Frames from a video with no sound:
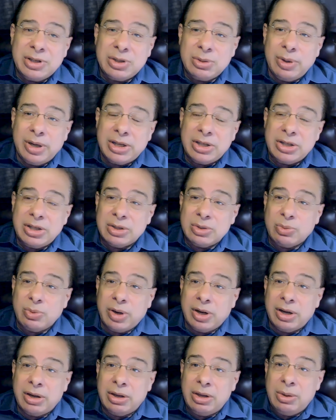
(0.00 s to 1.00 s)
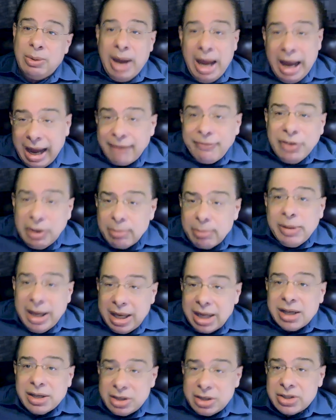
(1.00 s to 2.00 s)
situations where you have to
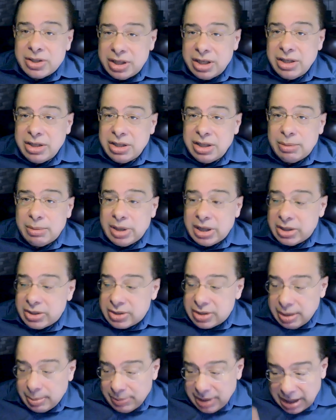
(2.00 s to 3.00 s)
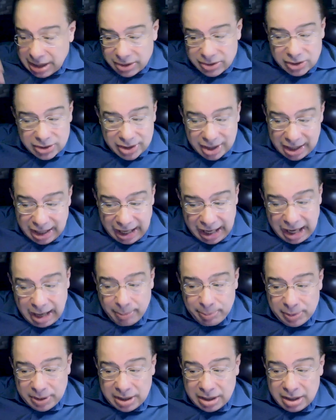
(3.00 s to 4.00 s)
make a decision because something else is going to
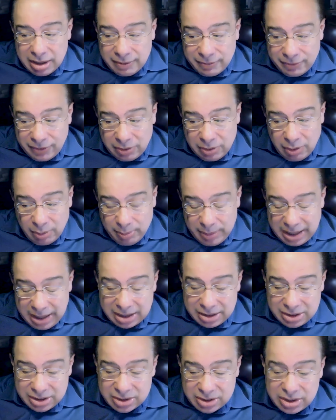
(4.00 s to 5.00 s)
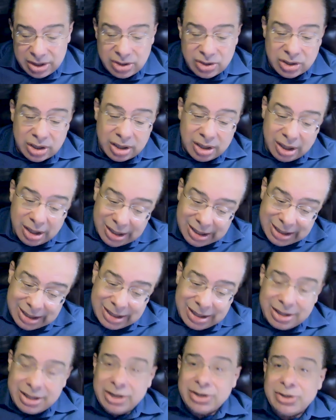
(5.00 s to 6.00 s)
happen if you don't make a decision,
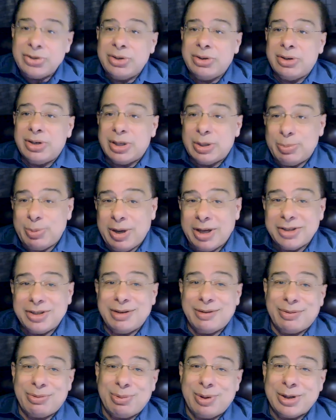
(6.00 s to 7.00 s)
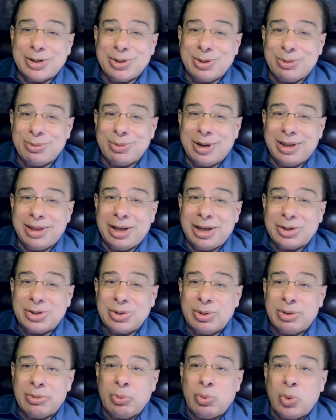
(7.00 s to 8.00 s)
there's your dispositive threshold right there.
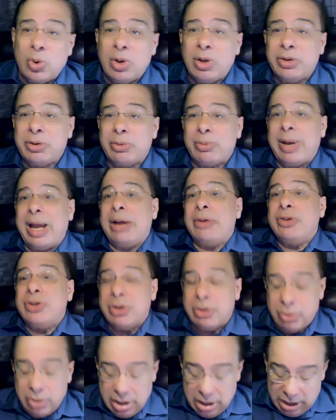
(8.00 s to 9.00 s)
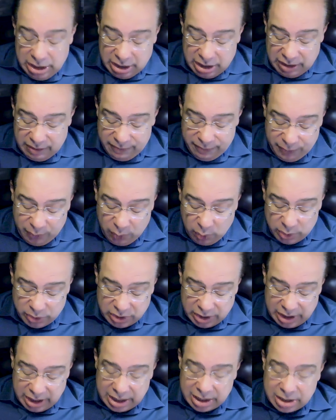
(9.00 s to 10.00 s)
So the world around you can
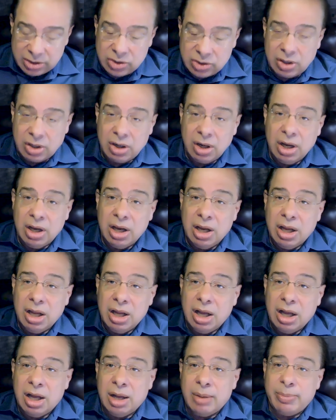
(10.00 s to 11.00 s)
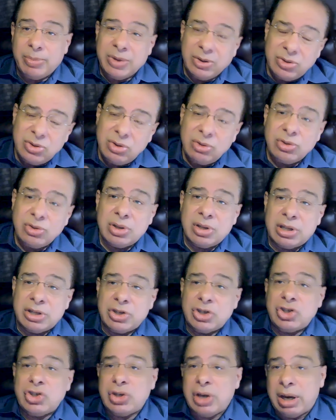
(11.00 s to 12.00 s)
force an answer. Um, those are
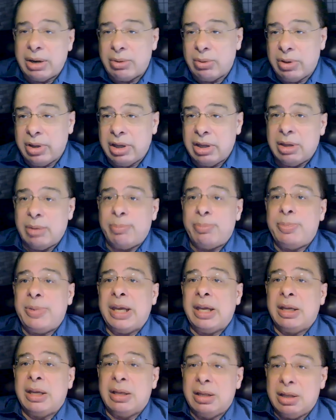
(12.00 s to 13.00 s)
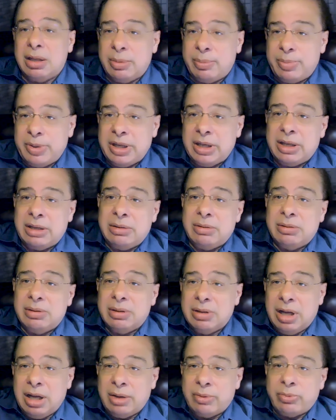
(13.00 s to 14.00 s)
generally the big the big
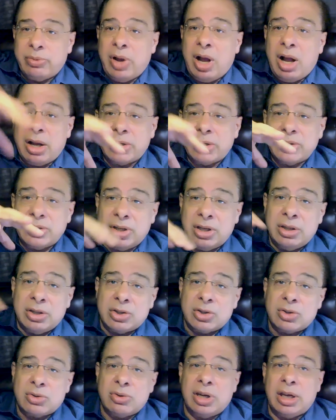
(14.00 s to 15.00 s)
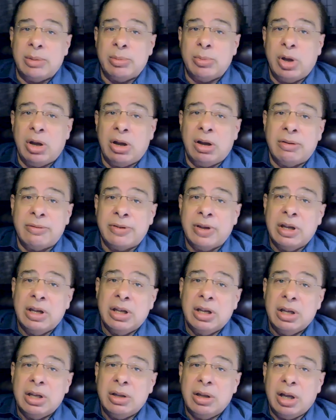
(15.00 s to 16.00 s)
uh, rocks in the stream of
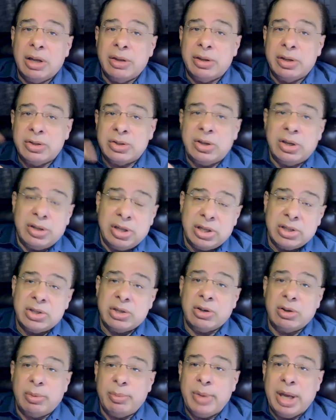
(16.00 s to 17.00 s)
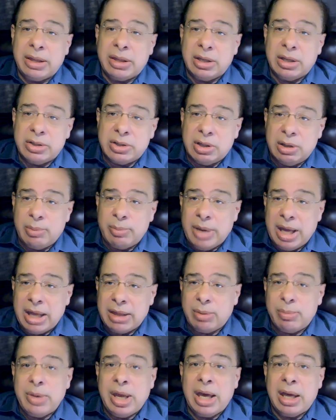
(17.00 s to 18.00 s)
uh, the statistical methods and the
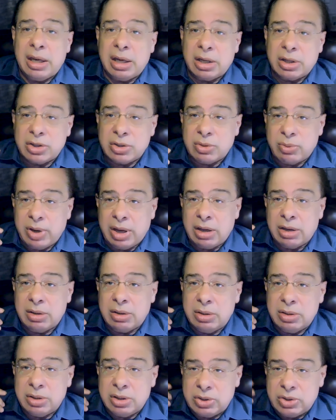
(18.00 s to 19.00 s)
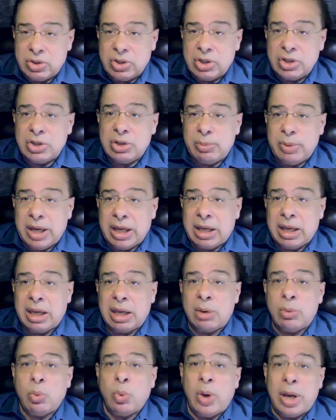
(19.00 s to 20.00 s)
mathematics around decision
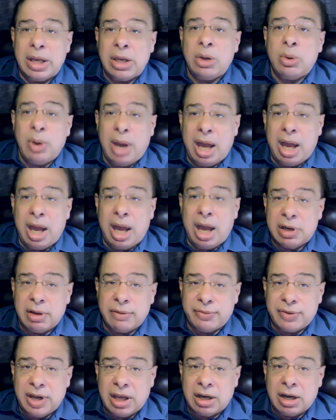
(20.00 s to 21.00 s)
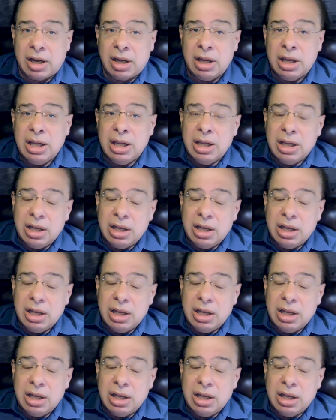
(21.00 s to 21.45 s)
making and when you have enough data.